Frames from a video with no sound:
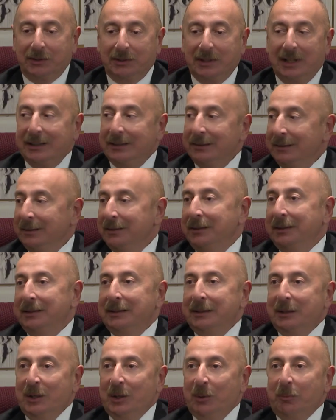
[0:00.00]
During the
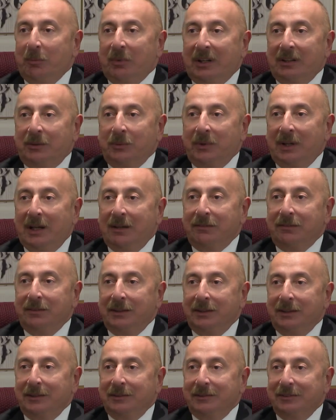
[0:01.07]
conversation, the
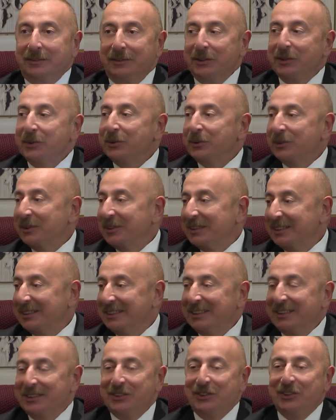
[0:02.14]
previous meetings of the
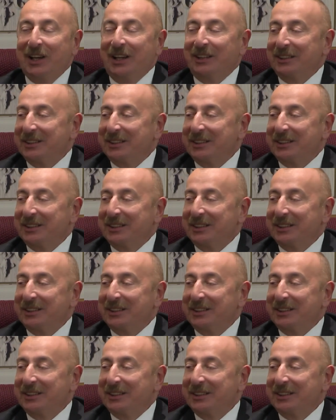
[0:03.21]
President of